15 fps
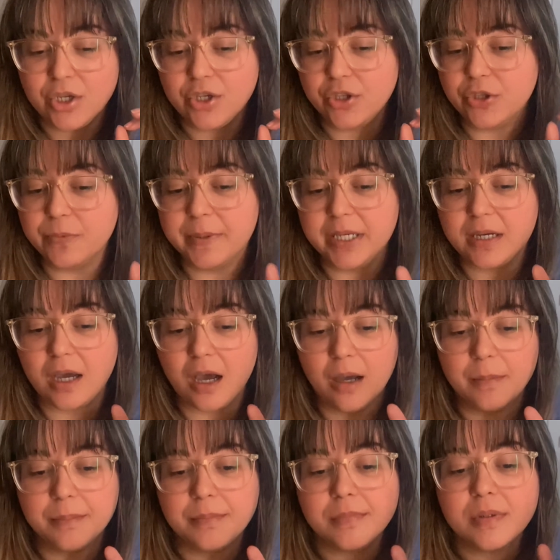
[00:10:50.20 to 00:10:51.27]
You
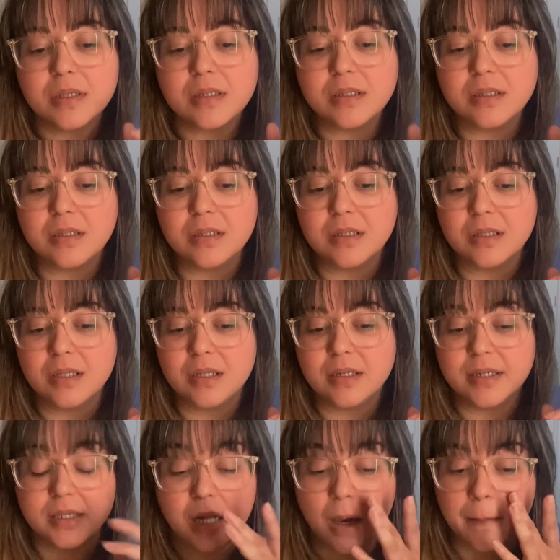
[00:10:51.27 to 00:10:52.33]
become
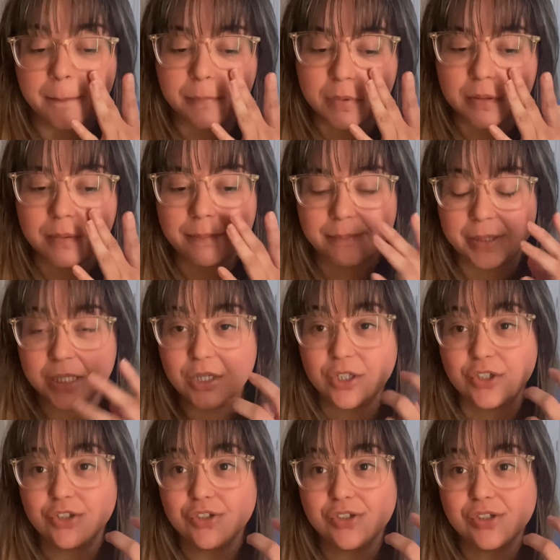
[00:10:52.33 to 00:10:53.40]
numb
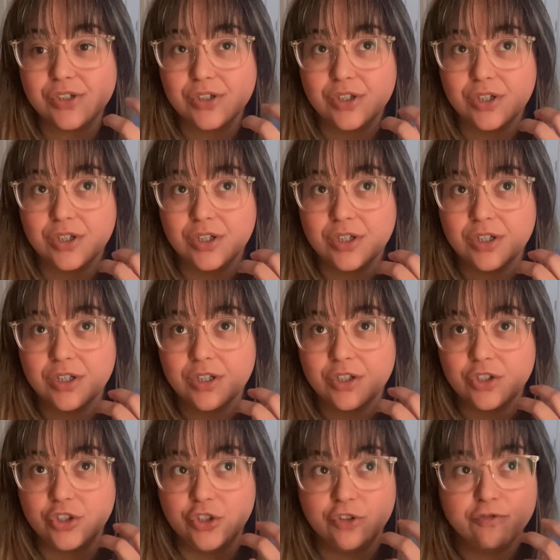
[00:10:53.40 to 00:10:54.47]
because
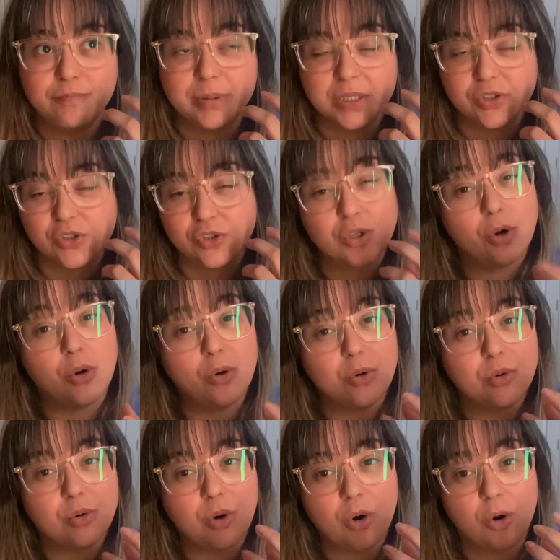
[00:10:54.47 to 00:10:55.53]
you've been
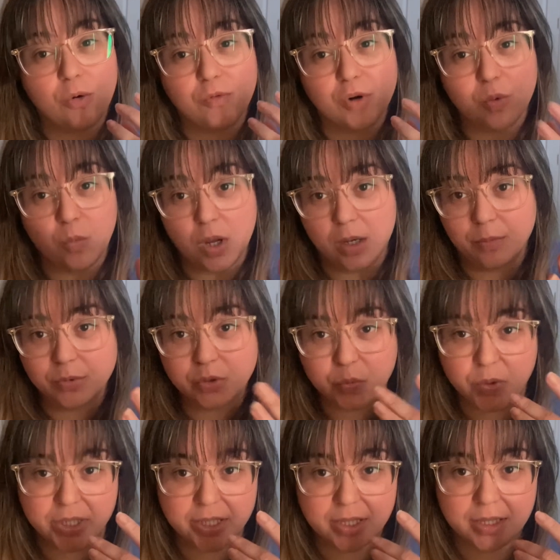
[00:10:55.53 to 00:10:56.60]
so overwhelmed
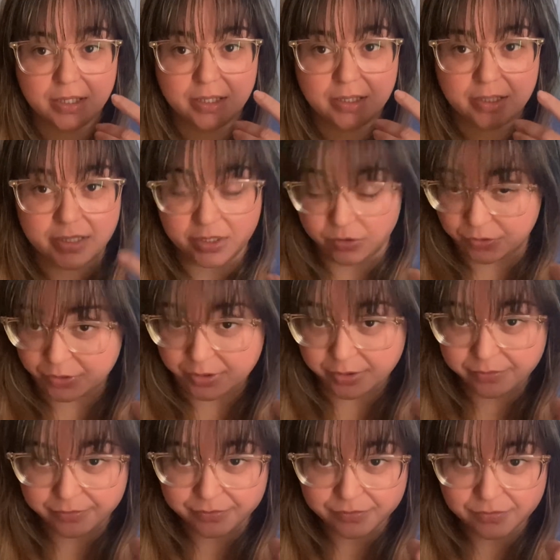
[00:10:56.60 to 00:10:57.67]
with guilt
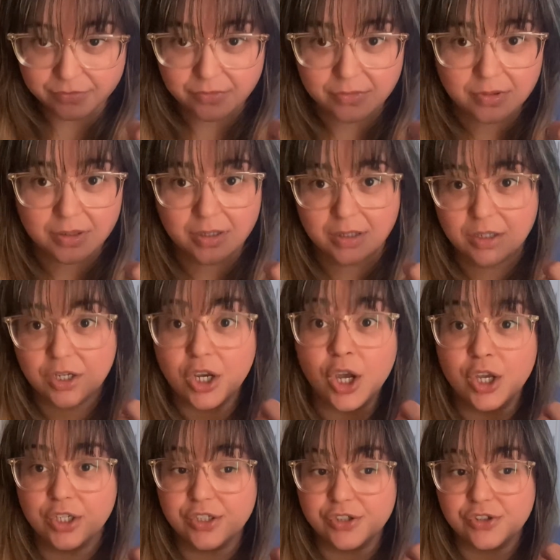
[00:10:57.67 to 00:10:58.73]

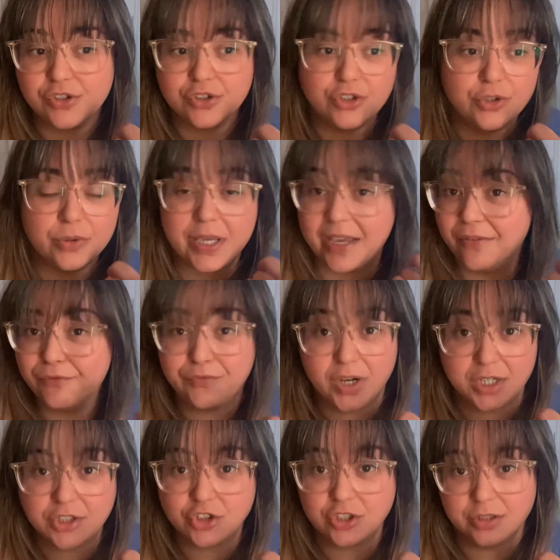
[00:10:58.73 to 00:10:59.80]
because you can't
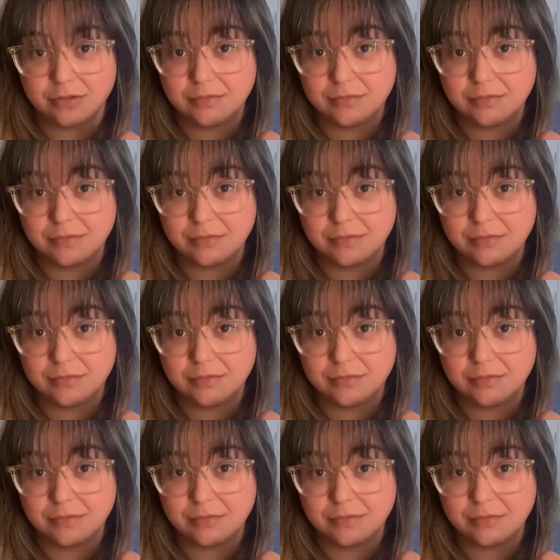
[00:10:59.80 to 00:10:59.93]
function.